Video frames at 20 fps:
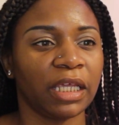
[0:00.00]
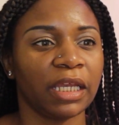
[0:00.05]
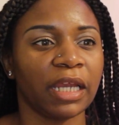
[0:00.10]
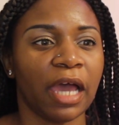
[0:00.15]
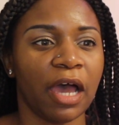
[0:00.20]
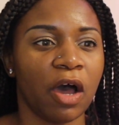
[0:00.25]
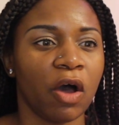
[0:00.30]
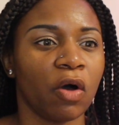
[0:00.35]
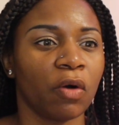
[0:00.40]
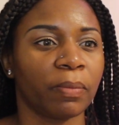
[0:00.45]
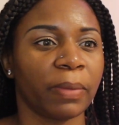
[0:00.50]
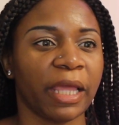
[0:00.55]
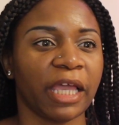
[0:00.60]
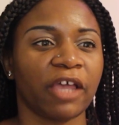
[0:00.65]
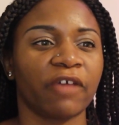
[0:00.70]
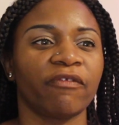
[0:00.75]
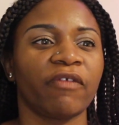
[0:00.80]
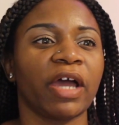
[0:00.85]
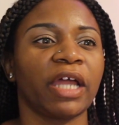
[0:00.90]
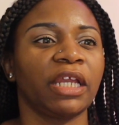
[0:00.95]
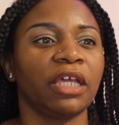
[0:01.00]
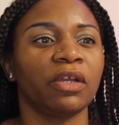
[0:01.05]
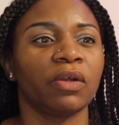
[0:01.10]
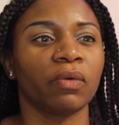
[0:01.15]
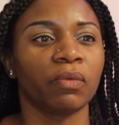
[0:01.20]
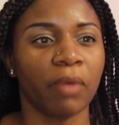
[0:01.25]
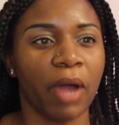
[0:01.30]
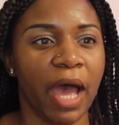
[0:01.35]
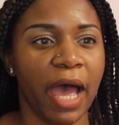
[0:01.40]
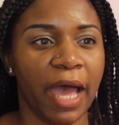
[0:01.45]
help, like if I need a
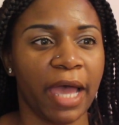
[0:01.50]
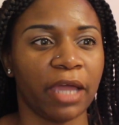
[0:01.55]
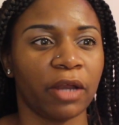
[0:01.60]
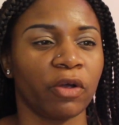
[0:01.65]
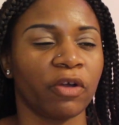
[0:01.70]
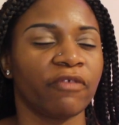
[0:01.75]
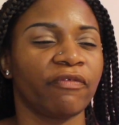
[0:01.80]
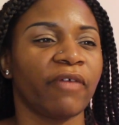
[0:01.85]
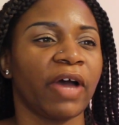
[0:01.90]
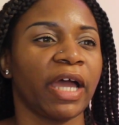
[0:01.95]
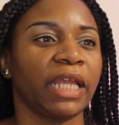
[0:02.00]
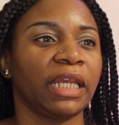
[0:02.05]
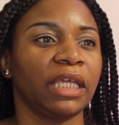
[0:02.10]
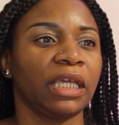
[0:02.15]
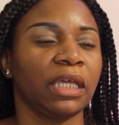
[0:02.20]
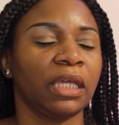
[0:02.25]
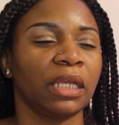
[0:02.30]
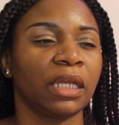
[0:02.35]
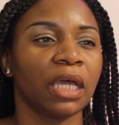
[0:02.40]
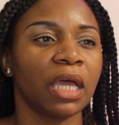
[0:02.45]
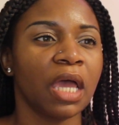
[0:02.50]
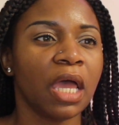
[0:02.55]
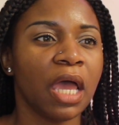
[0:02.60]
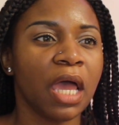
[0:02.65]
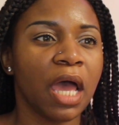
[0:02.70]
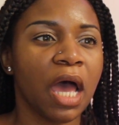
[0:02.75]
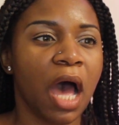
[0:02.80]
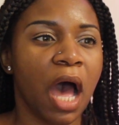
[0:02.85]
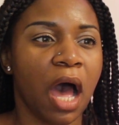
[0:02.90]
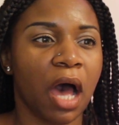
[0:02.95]
ride, or if I need
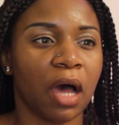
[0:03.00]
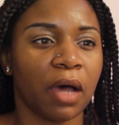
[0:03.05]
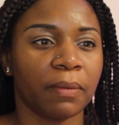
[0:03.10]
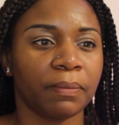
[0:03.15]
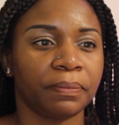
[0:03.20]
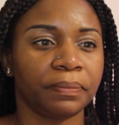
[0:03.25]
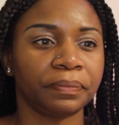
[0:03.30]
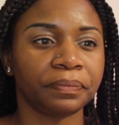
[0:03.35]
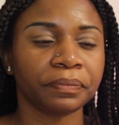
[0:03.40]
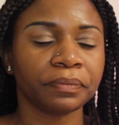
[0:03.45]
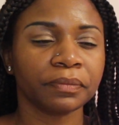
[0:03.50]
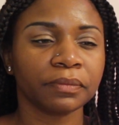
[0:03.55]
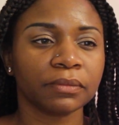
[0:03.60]
um